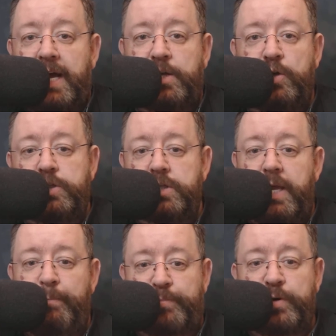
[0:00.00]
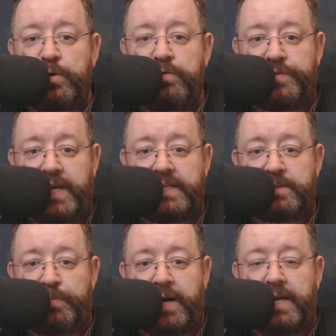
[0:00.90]
I could improve
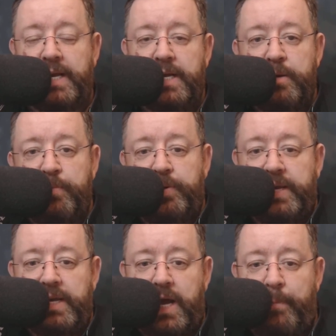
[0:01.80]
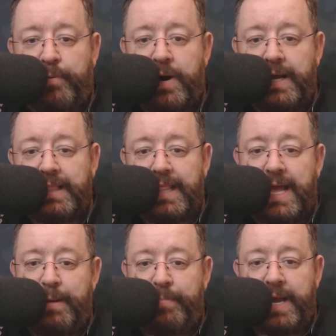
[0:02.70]
this by putting a bright
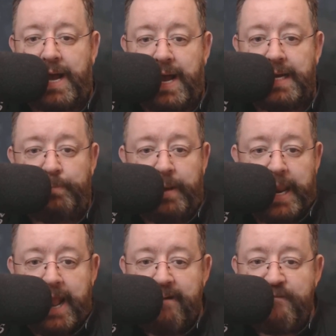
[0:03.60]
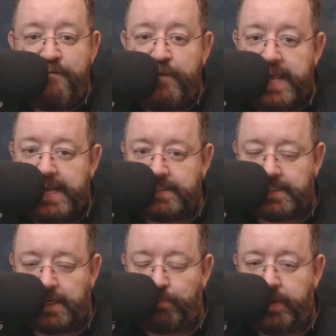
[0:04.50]
light behind me,
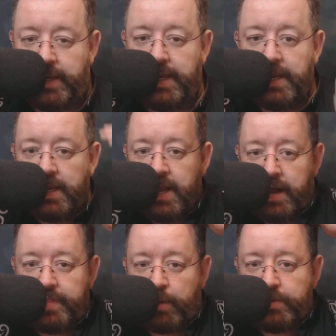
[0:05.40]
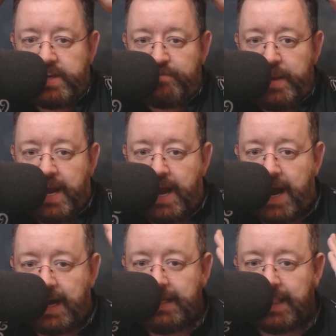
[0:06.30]
facing me, and that would give me a
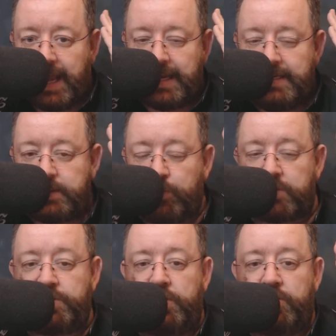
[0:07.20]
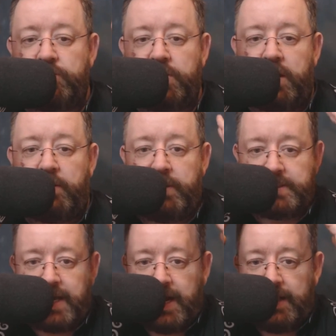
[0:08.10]
highlight, what's known um,
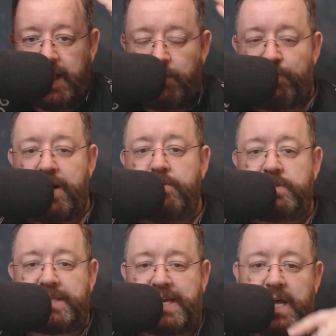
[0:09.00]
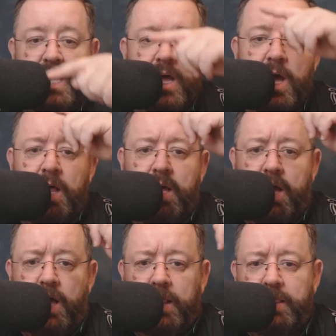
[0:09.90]
as a highlight around, it's like a,
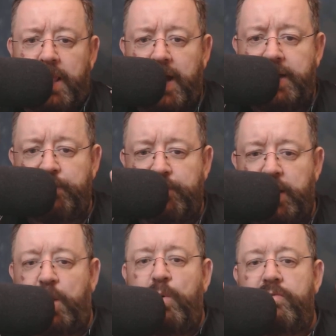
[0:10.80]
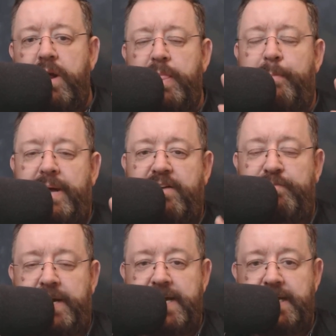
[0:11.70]
a, a line of glow around the back
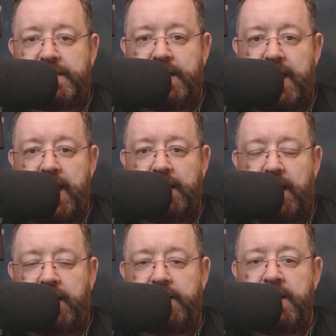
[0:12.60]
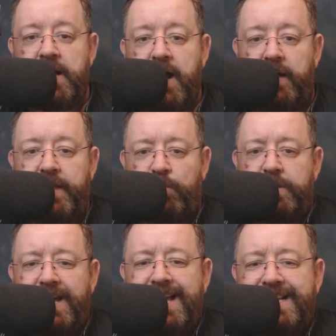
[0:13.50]
of my head, a hairline, and that
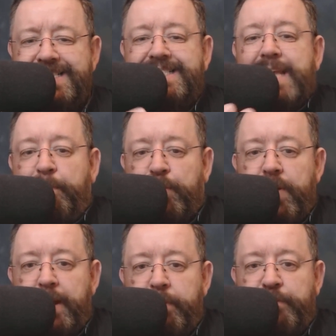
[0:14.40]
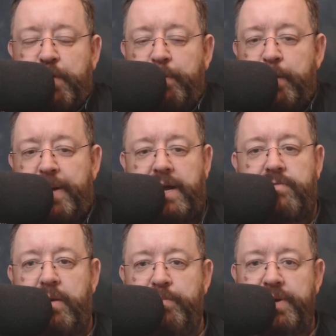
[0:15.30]
would separate me from the
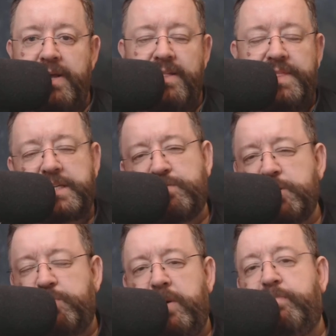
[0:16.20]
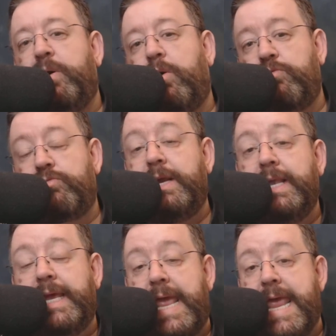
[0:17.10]
background. But that's much more important,
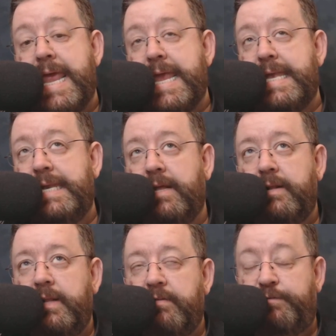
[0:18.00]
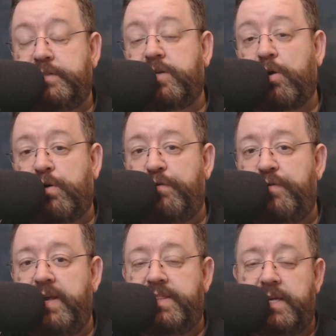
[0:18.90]
really, in
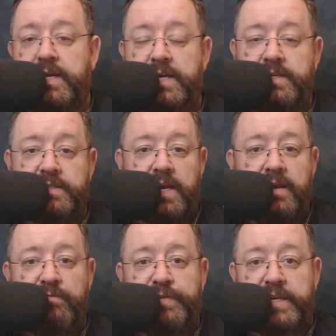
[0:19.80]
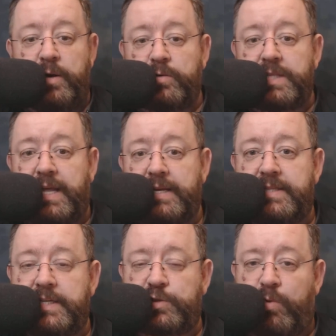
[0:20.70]
photography than it is in videos like
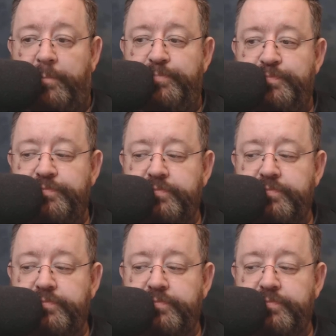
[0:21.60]
this one.